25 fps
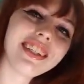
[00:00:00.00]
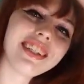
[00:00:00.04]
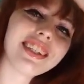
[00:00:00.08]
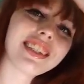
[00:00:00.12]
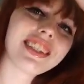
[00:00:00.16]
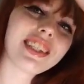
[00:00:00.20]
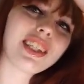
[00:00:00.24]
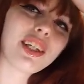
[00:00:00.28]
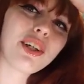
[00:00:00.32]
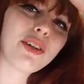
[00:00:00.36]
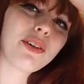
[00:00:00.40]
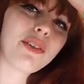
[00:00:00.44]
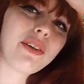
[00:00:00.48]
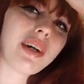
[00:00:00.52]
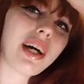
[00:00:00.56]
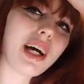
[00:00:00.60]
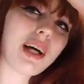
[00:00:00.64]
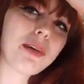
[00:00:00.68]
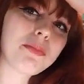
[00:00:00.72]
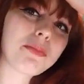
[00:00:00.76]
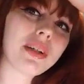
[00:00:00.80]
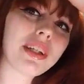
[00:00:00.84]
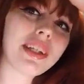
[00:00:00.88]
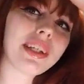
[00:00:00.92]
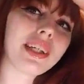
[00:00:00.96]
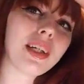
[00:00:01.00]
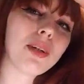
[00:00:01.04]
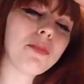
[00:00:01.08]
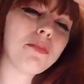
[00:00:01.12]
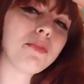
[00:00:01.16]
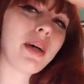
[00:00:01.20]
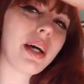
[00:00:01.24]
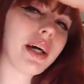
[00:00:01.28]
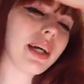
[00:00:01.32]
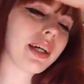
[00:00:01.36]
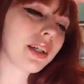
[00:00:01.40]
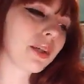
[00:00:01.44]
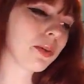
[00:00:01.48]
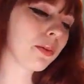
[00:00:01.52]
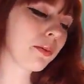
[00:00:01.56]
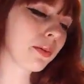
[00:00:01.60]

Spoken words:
So I'm going to come back